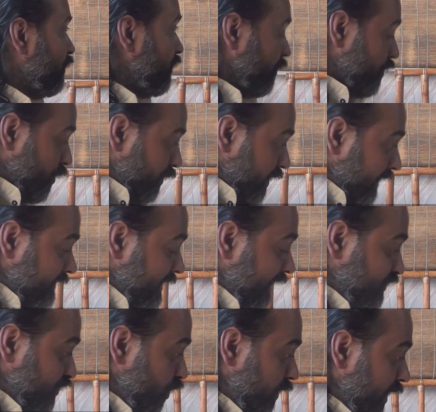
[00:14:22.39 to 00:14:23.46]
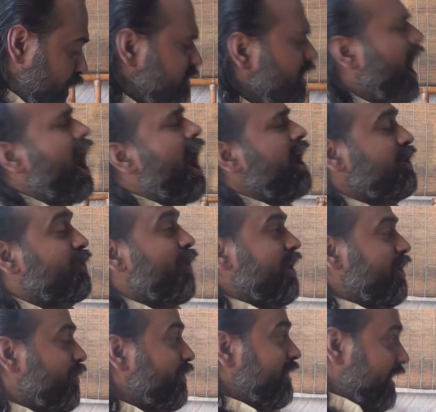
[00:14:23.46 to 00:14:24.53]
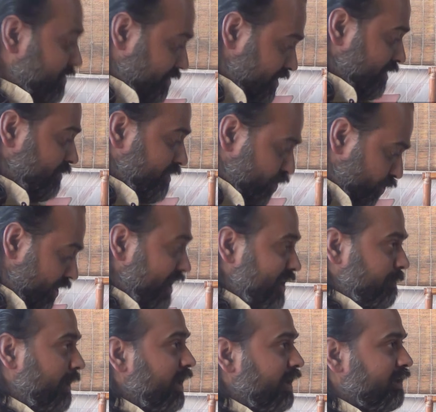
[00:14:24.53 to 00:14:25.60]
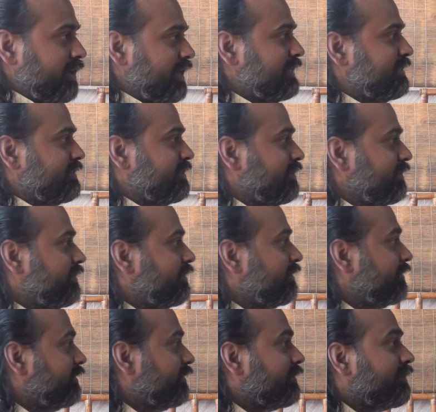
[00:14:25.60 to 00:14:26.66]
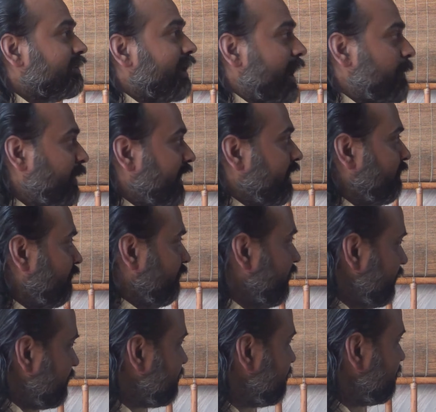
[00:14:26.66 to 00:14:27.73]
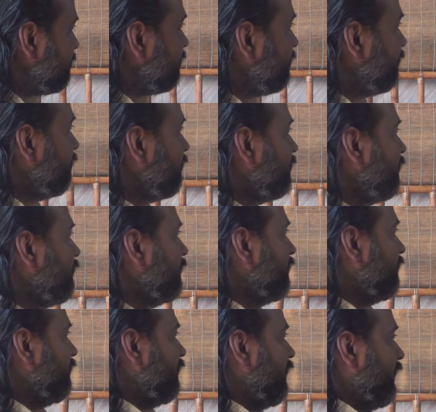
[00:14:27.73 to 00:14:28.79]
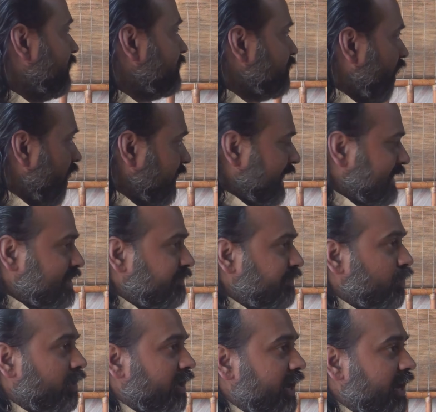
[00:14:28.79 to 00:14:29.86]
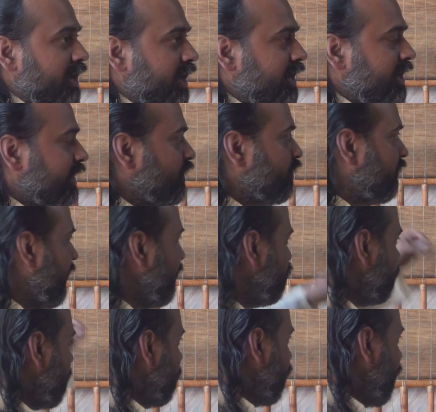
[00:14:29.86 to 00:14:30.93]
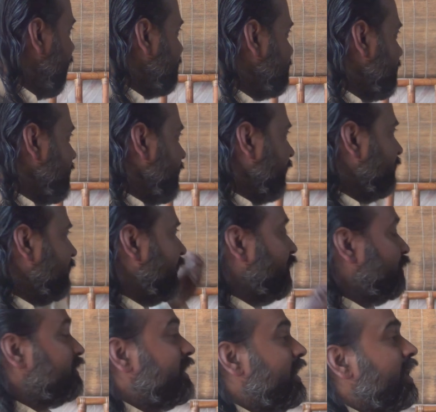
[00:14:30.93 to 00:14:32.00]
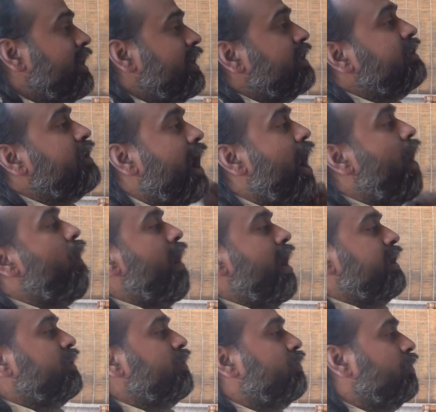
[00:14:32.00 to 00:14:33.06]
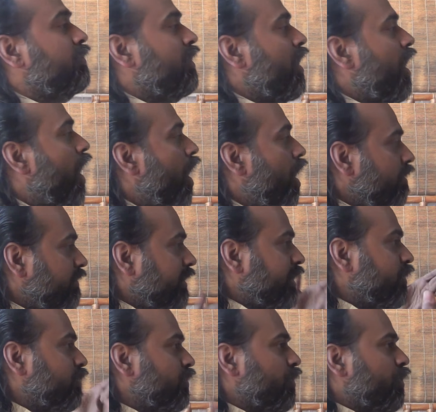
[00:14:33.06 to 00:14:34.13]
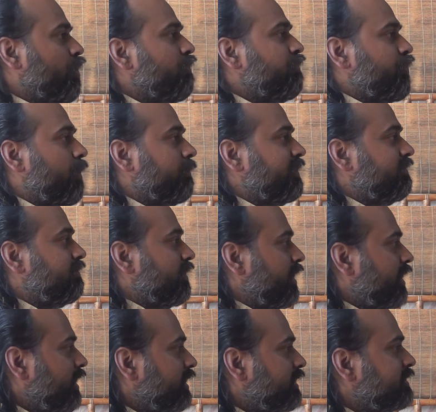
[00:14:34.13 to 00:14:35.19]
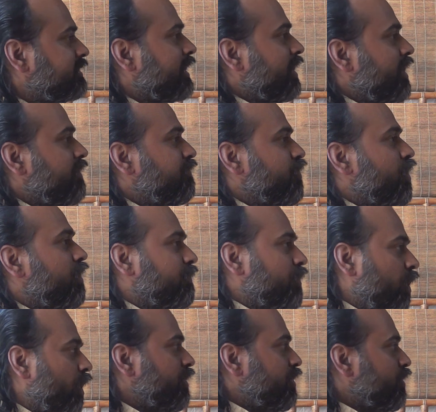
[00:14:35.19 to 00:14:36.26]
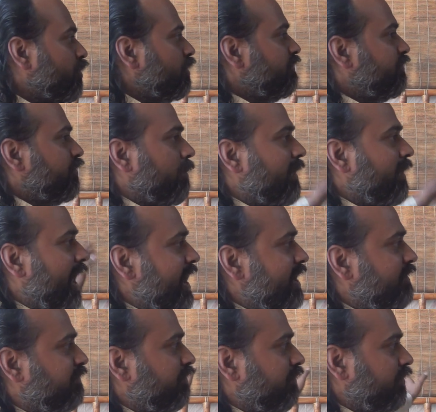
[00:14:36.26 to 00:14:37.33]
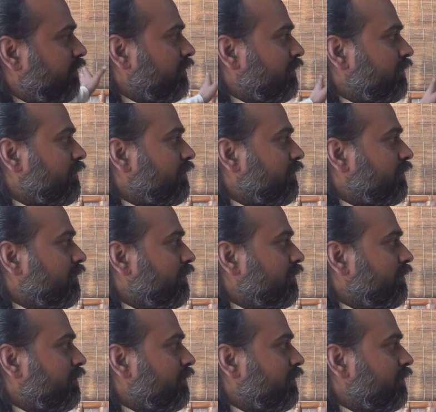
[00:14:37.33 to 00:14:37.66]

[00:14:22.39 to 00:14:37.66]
So you read that shloka and you say, ah, I know, yes, yes, you're right, man, yes. I believe, yes. It is not as if you read it and you try to memorize it and then you say, now I know. How will you know from the words if you have not known from life?